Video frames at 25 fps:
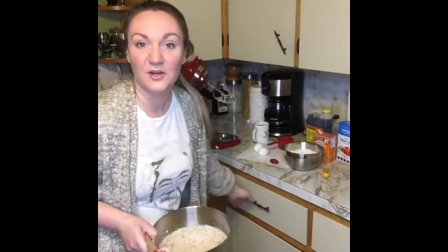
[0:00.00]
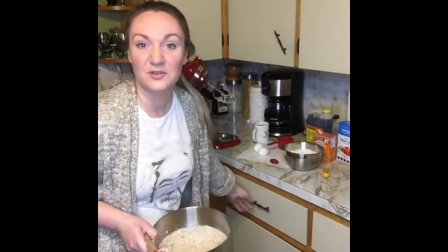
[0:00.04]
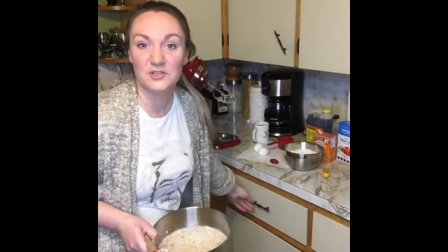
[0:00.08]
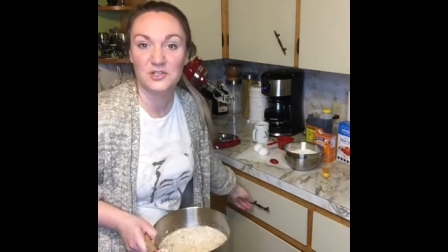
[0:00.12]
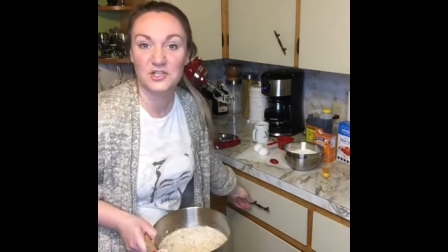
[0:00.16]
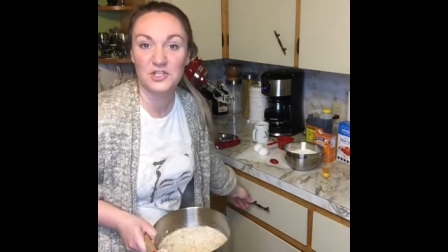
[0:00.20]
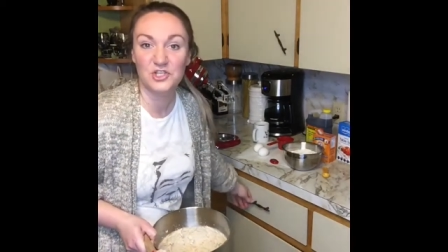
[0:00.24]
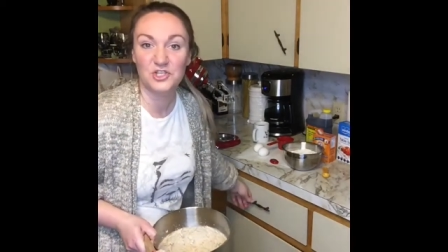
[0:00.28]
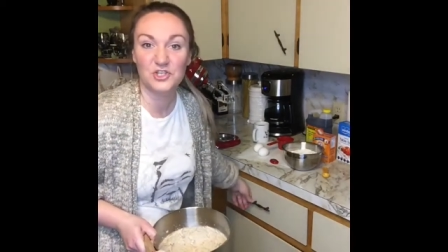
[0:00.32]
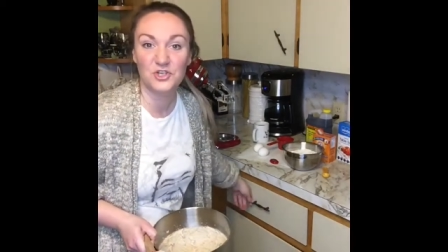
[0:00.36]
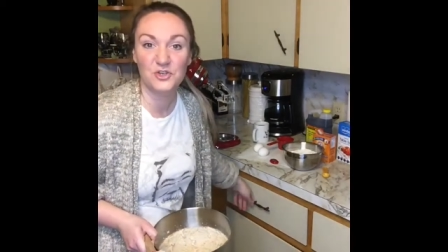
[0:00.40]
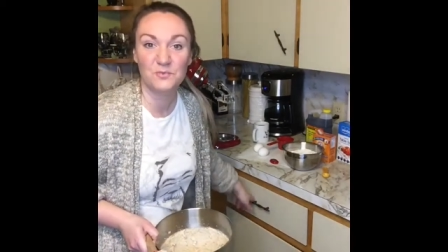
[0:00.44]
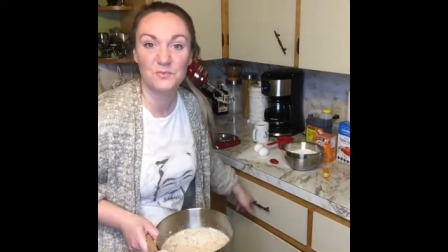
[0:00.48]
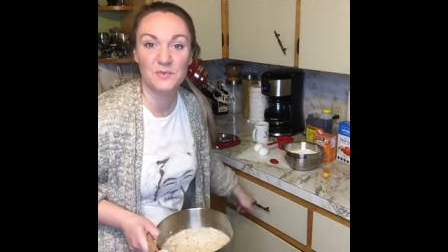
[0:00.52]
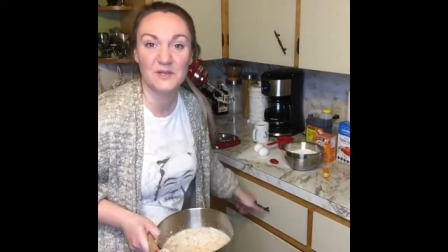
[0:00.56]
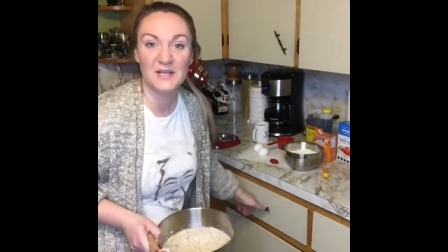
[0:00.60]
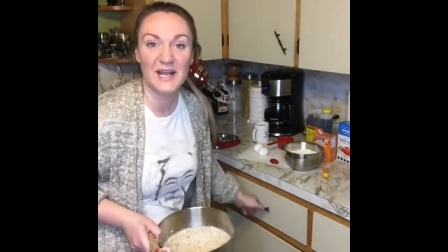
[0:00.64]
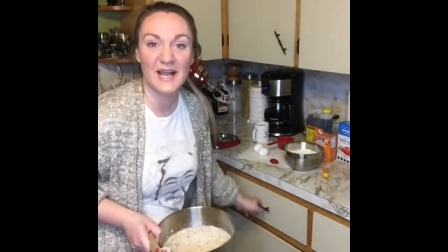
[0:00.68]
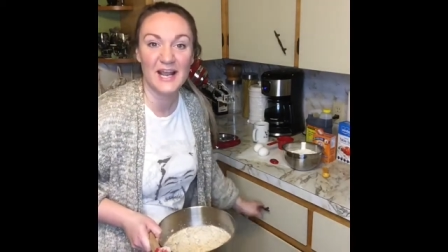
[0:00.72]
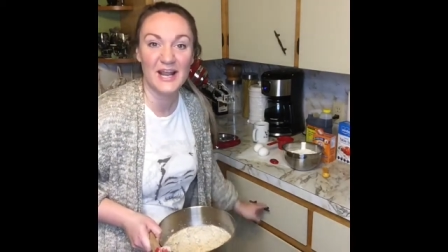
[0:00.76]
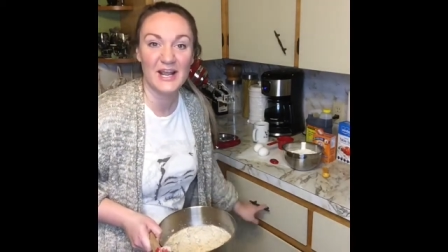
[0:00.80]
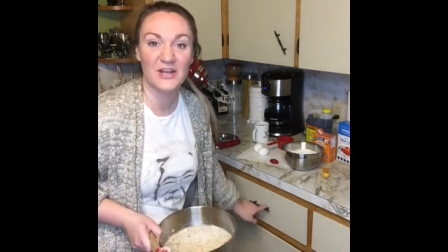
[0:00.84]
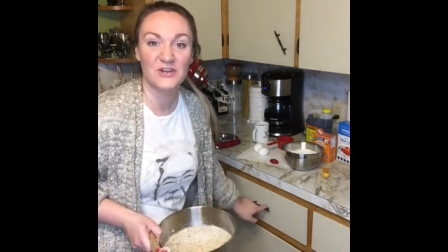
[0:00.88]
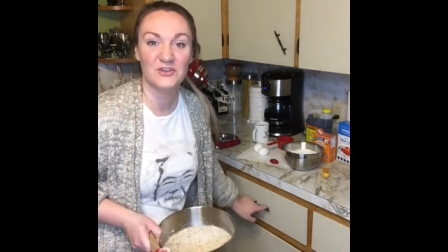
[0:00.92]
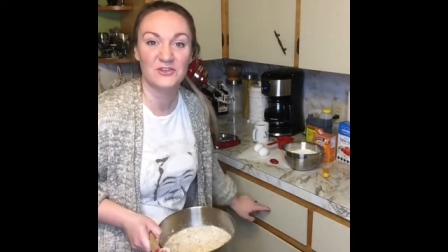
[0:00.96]
stupid
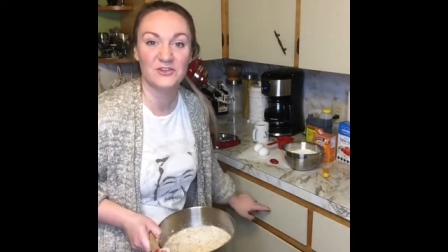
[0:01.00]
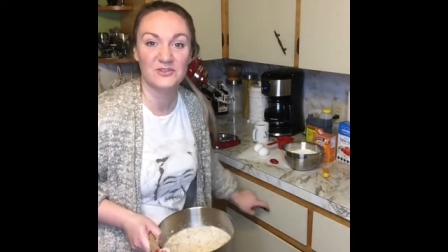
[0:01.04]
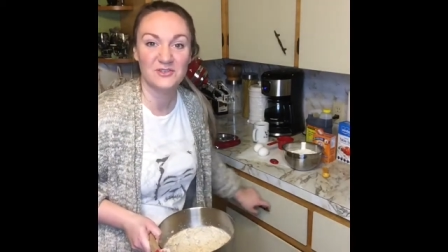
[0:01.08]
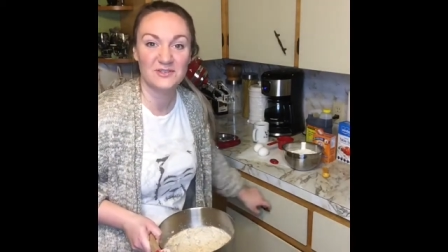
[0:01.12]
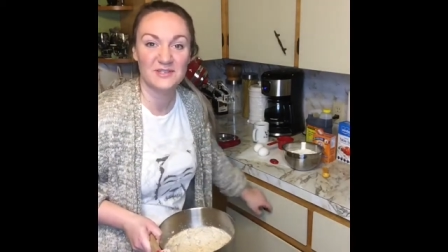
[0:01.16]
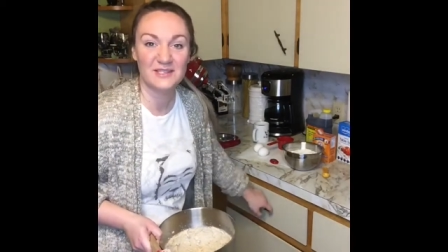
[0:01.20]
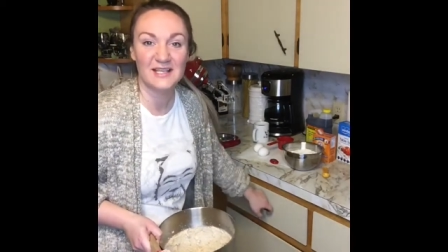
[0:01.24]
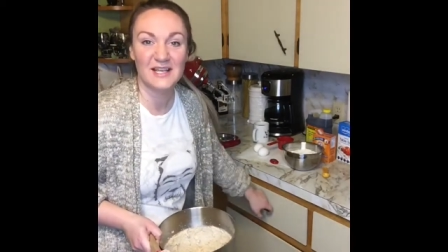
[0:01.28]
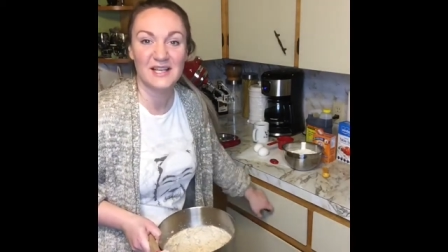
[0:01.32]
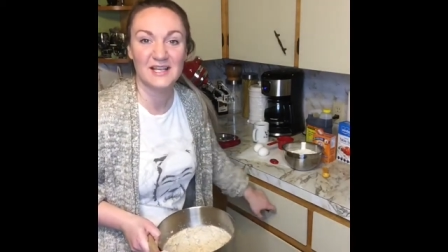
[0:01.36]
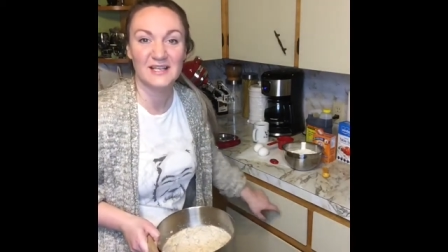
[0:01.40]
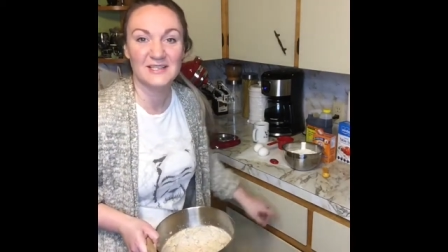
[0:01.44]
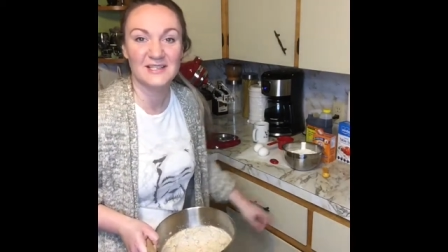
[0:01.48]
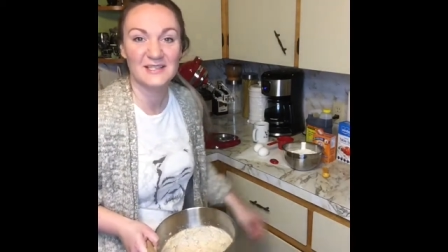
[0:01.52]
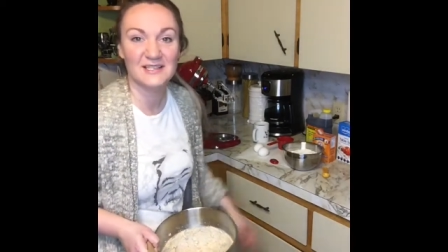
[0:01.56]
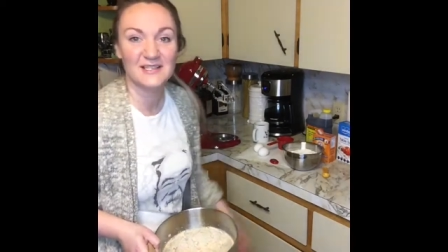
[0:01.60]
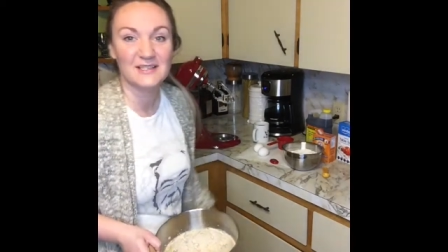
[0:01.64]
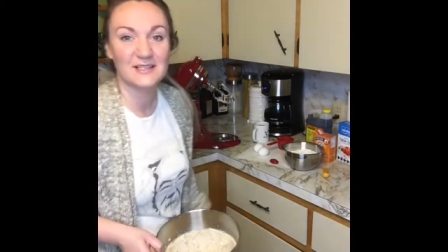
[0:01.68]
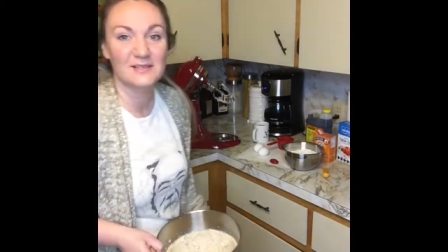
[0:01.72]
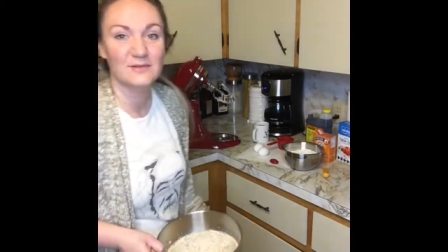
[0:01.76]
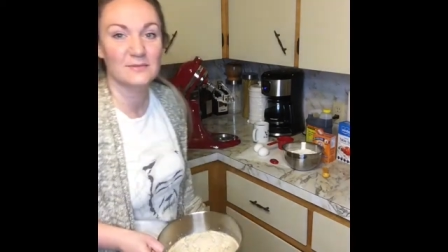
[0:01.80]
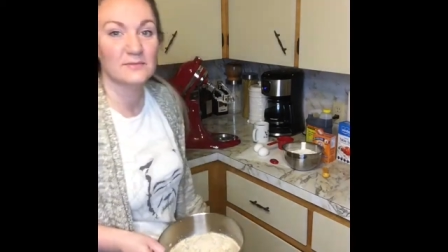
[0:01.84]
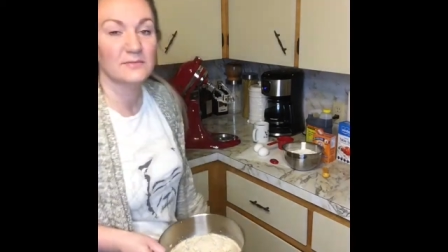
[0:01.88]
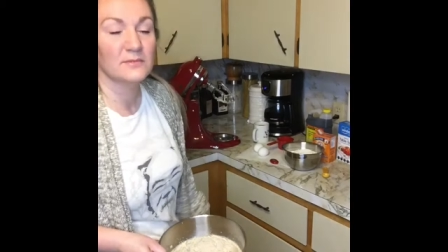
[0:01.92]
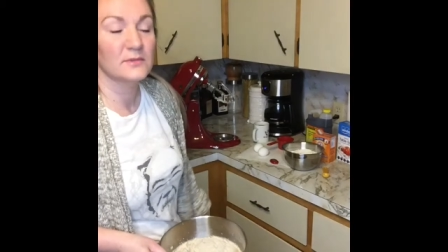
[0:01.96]
handles, the ends of
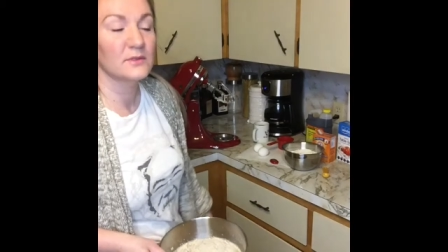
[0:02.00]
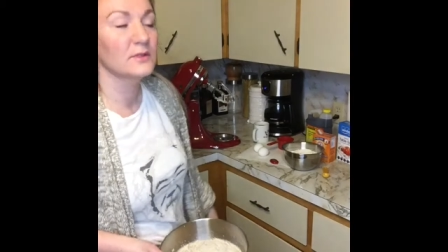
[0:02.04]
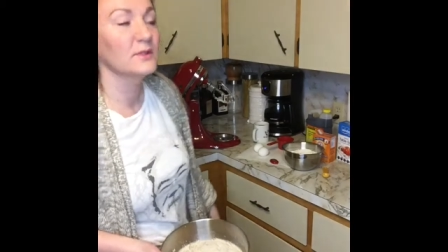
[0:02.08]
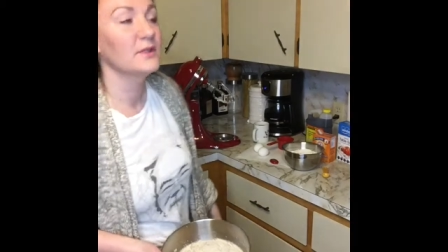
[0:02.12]
them.